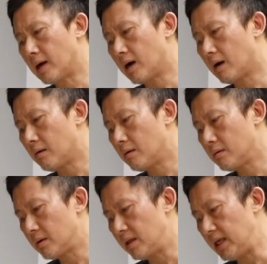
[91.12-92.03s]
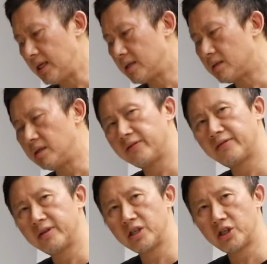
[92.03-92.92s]
how these
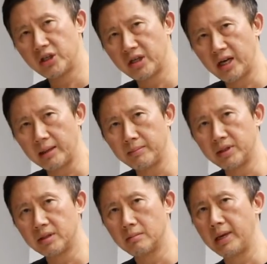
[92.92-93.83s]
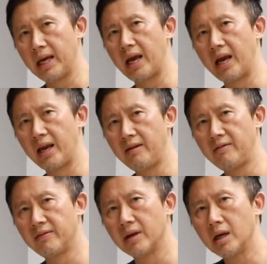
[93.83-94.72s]
different shapes
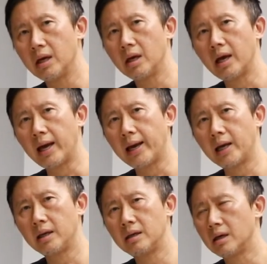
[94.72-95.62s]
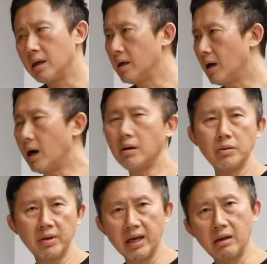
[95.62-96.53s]
behave and how
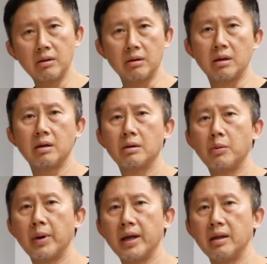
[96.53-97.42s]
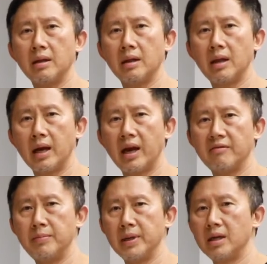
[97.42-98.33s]
do they look when they
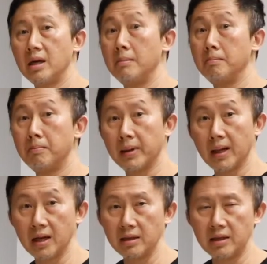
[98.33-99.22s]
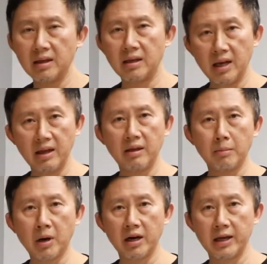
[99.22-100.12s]
have been implanted in the
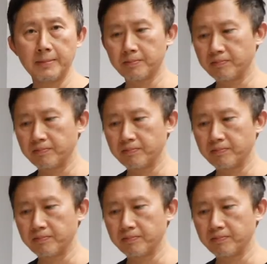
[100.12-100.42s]
body.